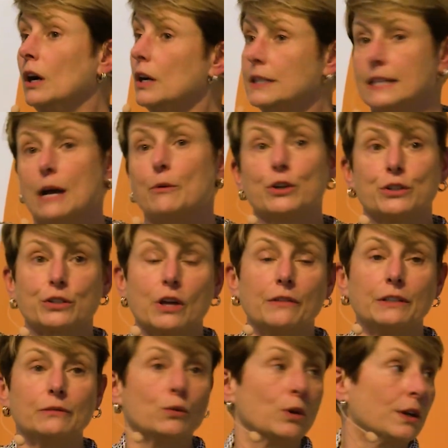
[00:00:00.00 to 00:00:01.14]
is that what you're
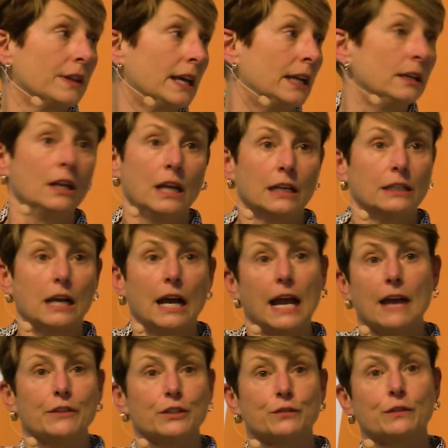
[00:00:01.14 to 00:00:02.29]
solving for? Then I
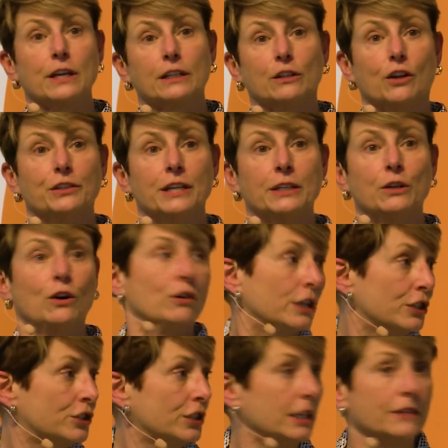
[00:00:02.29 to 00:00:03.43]
have this friend called Nanon,
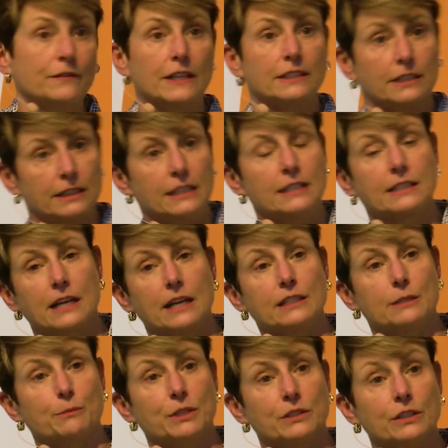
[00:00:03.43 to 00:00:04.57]
and she invests in these kinds
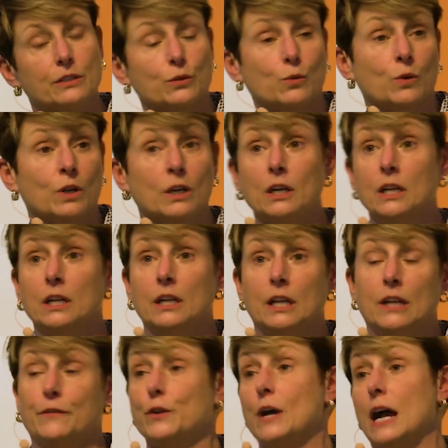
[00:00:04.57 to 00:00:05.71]
of business. Or
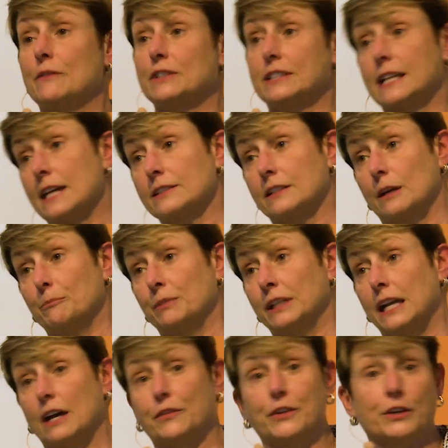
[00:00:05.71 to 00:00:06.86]
if you have a SaaS
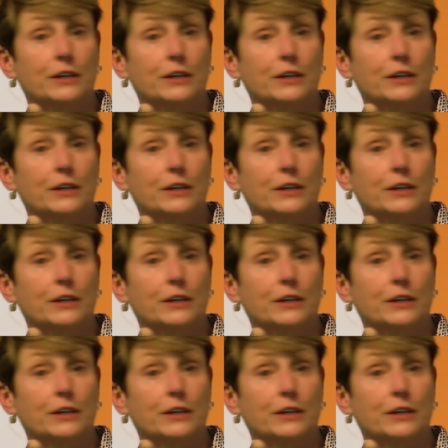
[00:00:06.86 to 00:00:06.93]
company out there,